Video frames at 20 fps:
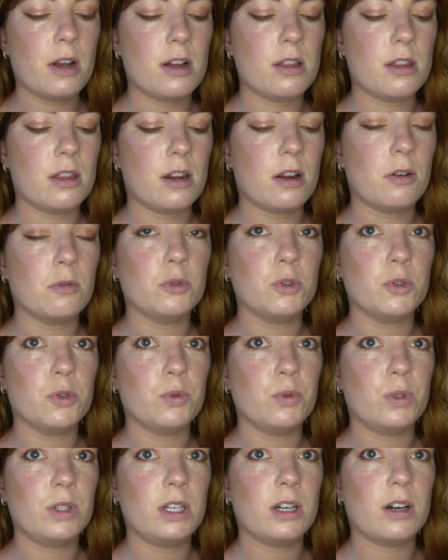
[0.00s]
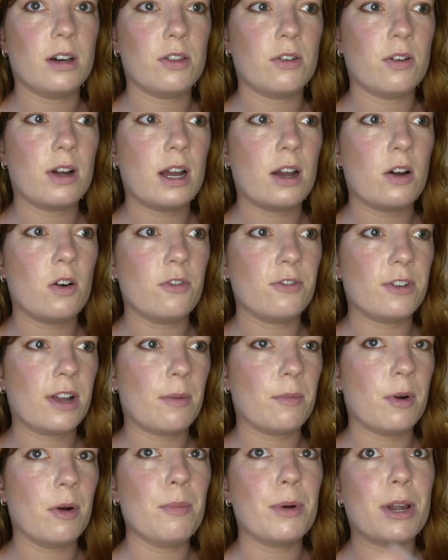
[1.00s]
and then I'll do the other eye off
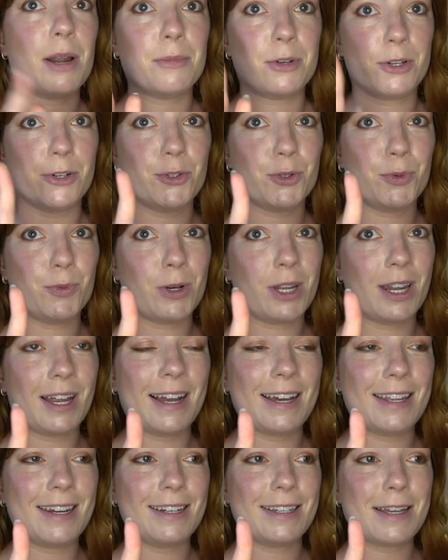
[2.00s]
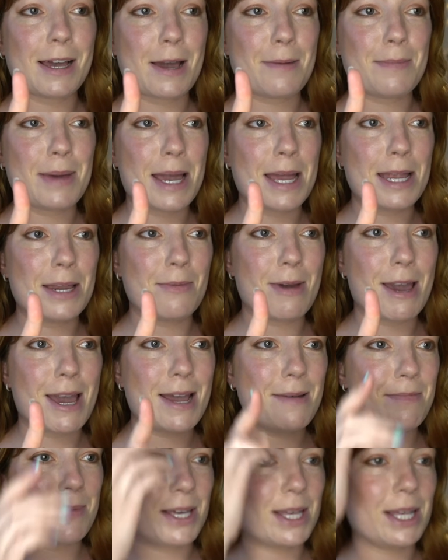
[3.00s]
camera, but I'm going to do one eye at a time
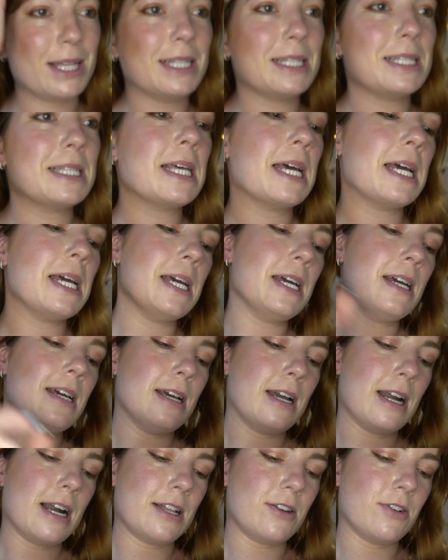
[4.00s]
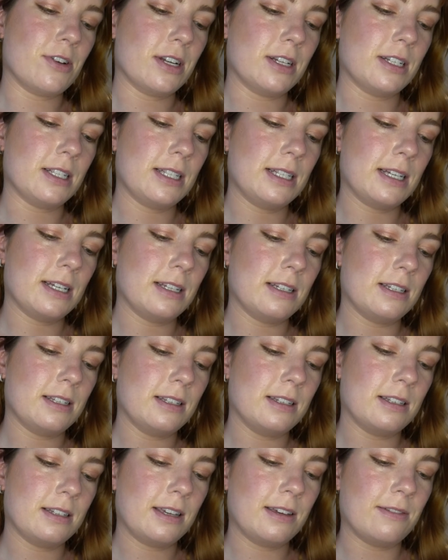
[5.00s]
anyway because I don't understand
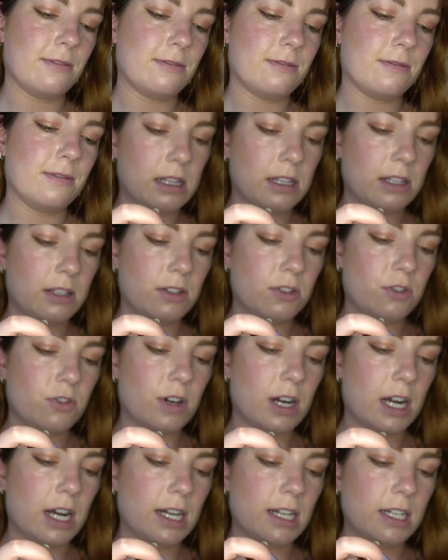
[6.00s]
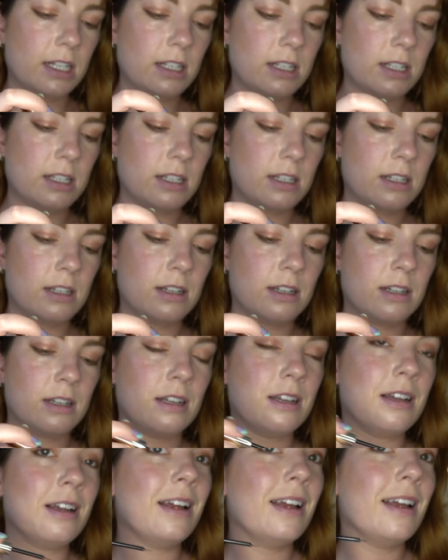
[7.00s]
if this dries
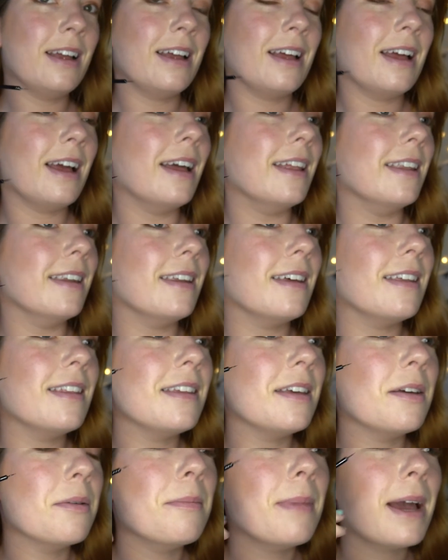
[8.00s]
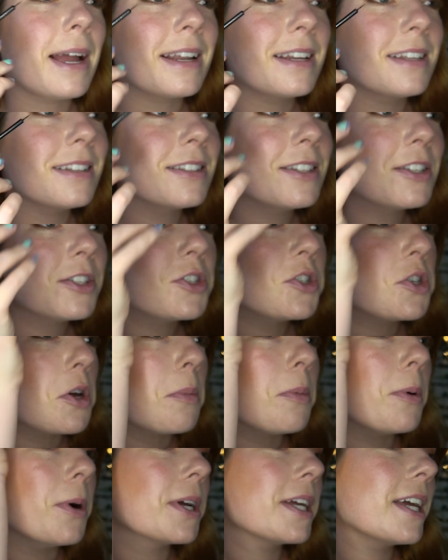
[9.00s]
and the magnets
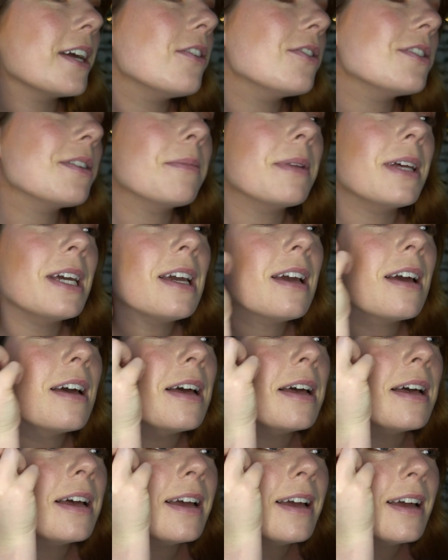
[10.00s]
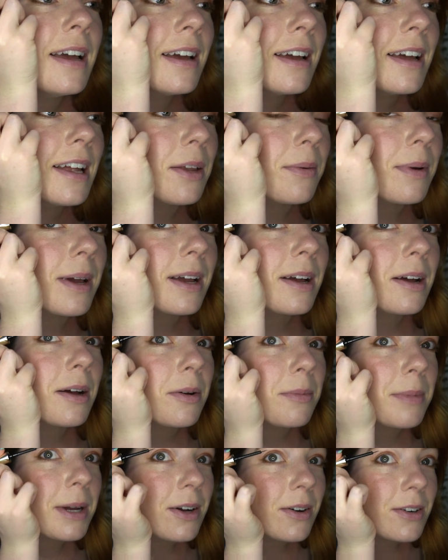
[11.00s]
stop working or something. Anyway,
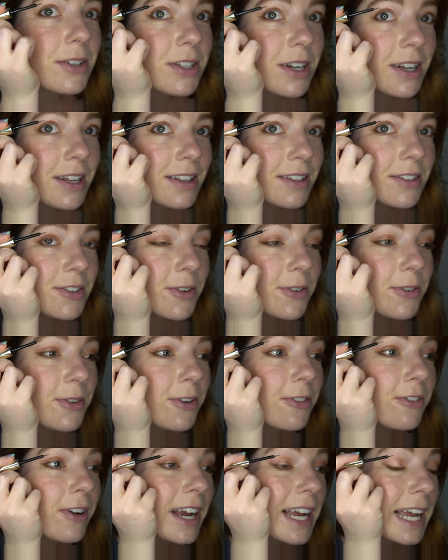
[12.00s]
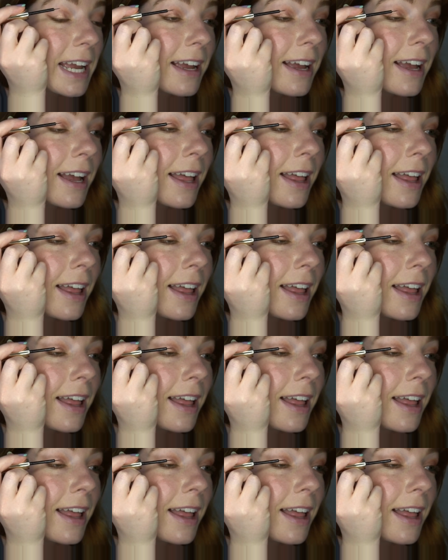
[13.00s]
oh my gosh, so nerve-wracking.